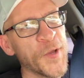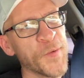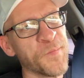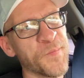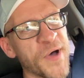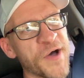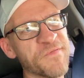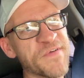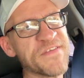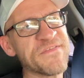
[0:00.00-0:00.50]

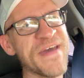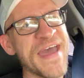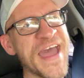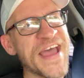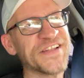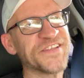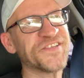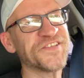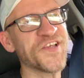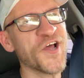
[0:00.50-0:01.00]
But we've
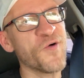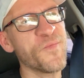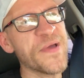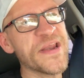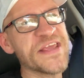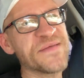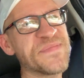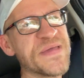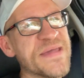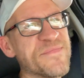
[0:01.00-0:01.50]
had so
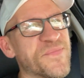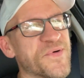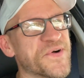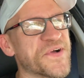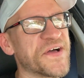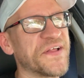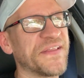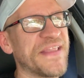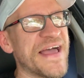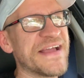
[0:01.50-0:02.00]
many people
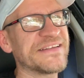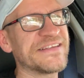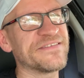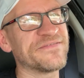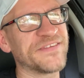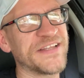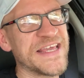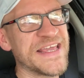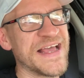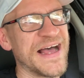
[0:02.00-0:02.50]

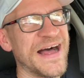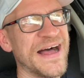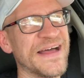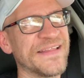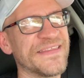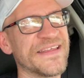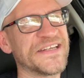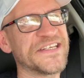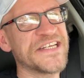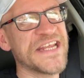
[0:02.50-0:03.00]
collectively
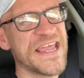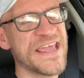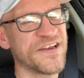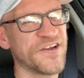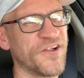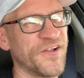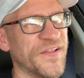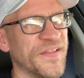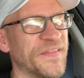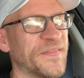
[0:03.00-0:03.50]
on the
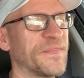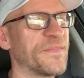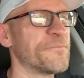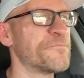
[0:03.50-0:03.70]
channel,